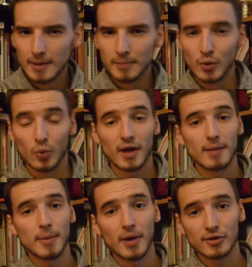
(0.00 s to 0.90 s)
But what
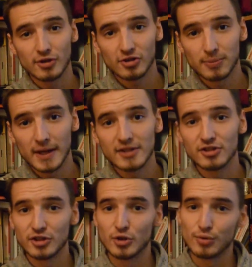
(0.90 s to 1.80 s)
I'm about to explain
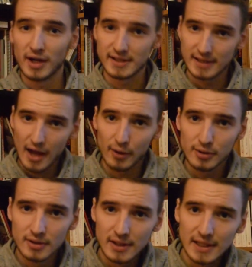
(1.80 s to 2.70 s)
to you right
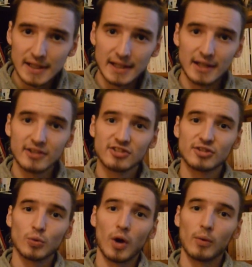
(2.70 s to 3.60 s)
now
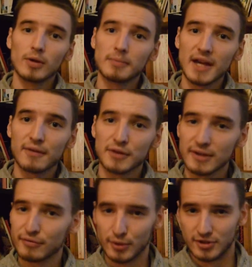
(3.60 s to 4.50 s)
is what will make the
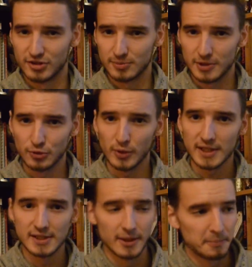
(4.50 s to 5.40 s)
difference
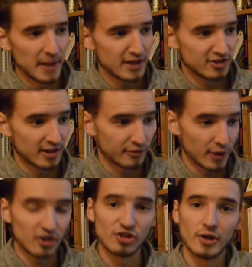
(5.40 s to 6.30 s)
between a basic
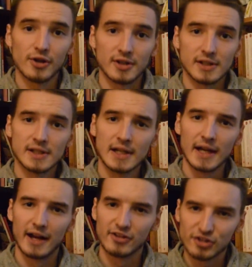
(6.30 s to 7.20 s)
French learner
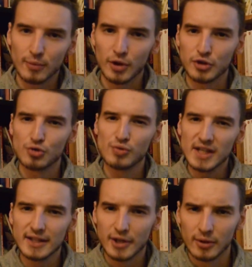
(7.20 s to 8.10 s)
and someone who
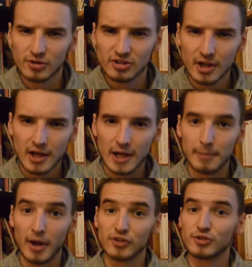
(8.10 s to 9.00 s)
really knows
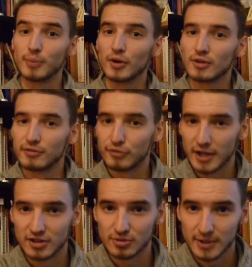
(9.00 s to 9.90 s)
about spoken
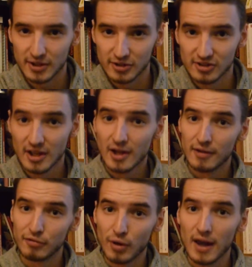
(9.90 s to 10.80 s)
French, because
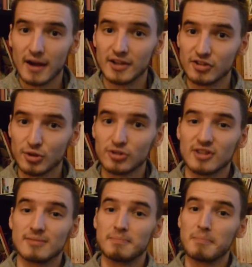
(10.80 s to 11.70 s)
voilà is used
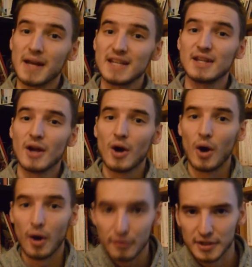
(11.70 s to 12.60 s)
in many
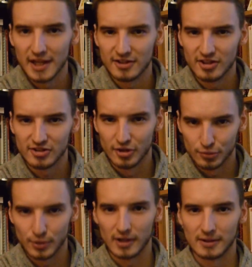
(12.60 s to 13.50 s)
other cases
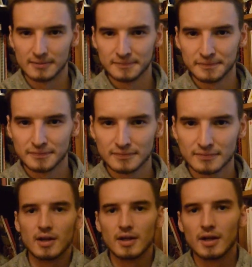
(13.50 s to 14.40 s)
as well.
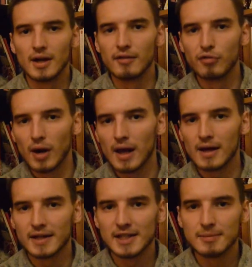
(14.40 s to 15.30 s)

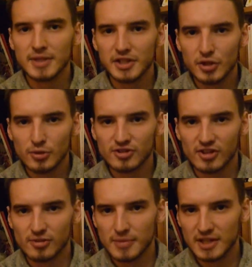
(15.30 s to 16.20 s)
Voilà can be used
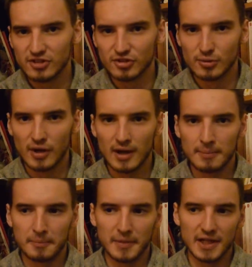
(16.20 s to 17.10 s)
as a means
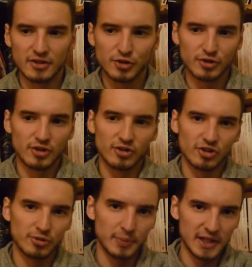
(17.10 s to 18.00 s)
to introduce a
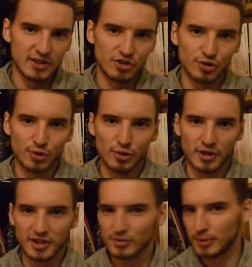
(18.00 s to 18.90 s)
speech or
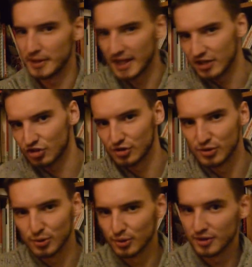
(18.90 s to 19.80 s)
an explanation
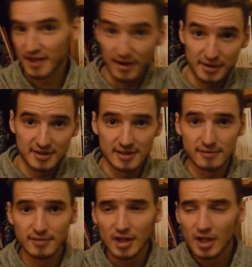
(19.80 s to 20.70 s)
or a narrative.